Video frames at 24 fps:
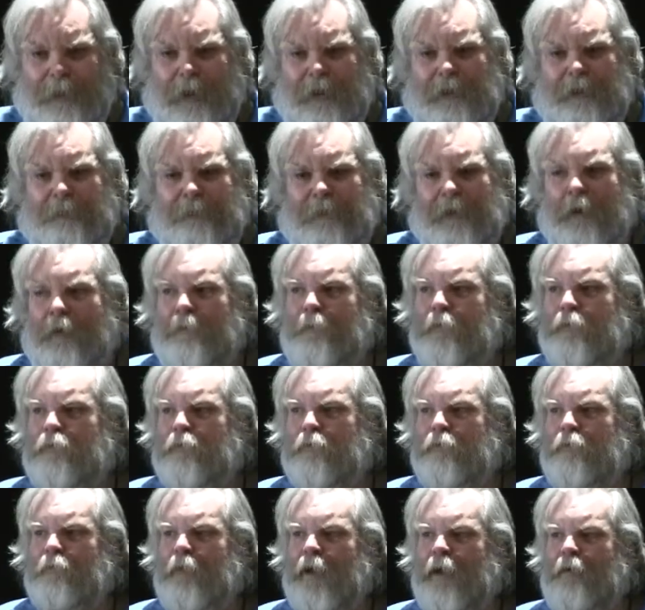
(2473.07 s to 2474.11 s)
And developers
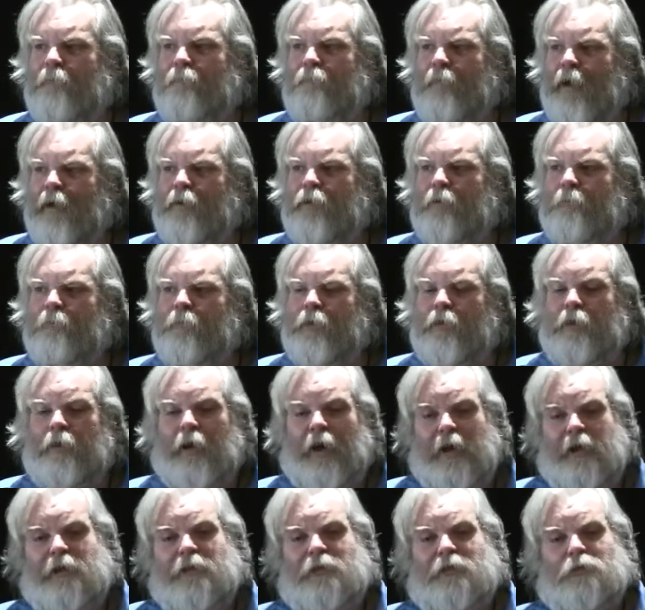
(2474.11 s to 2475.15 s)
will then rent them to
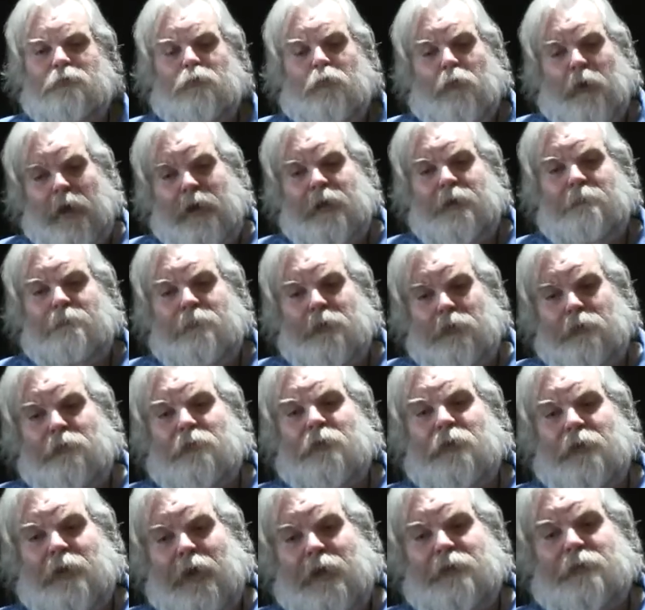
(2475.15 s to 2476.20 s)
nice, white, middle
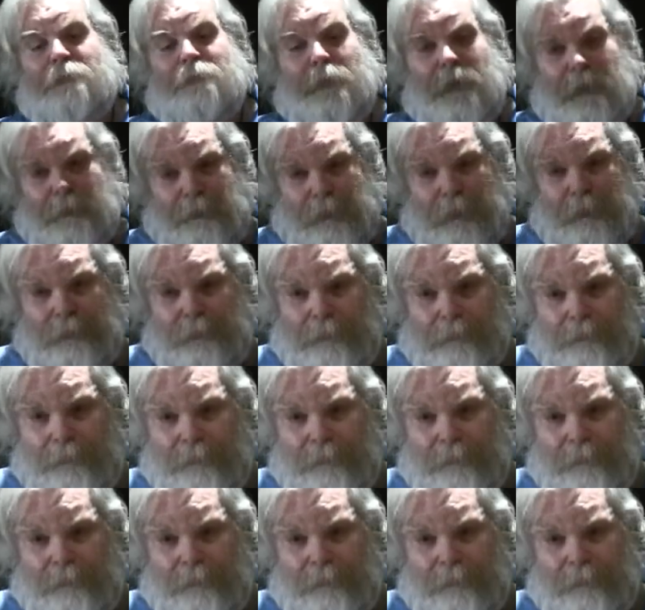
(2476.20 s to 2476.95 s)
class people